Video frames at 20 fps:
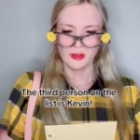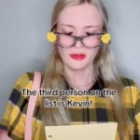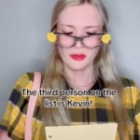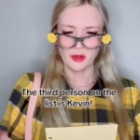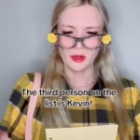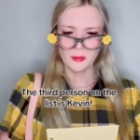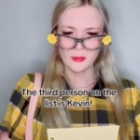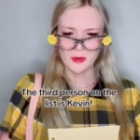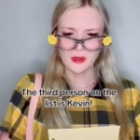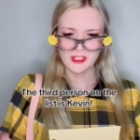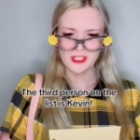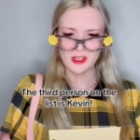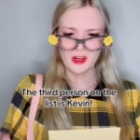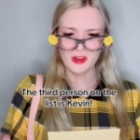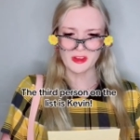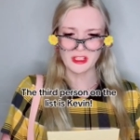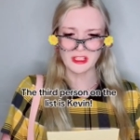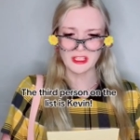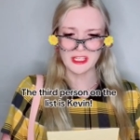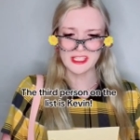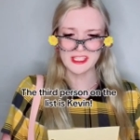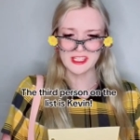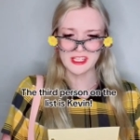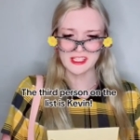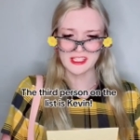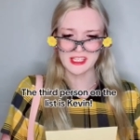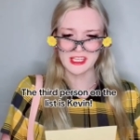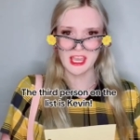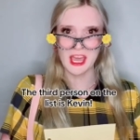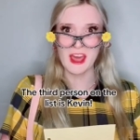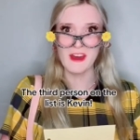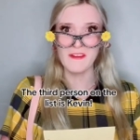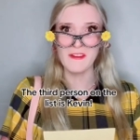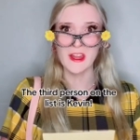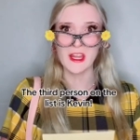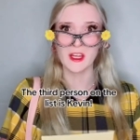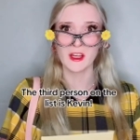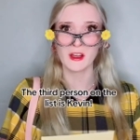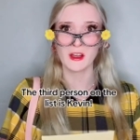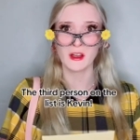The third person on the list is
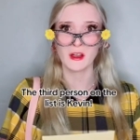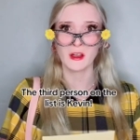Kevin!